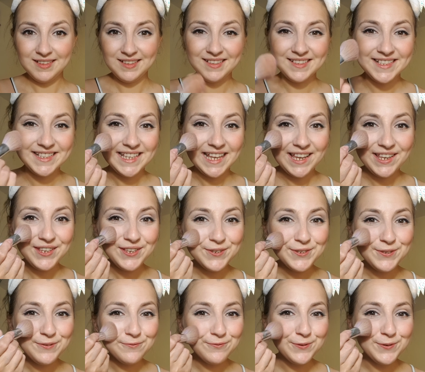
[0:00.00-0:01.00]
It's that
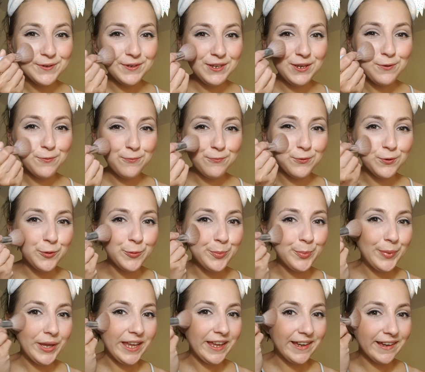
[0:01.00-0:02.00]
youthful
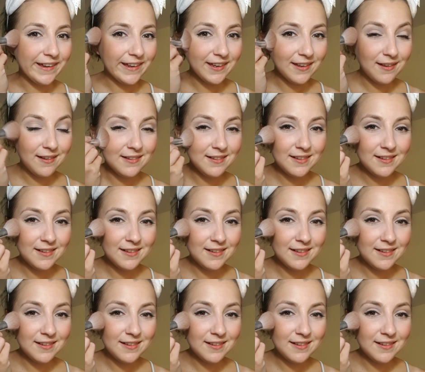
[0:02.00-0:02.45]
pink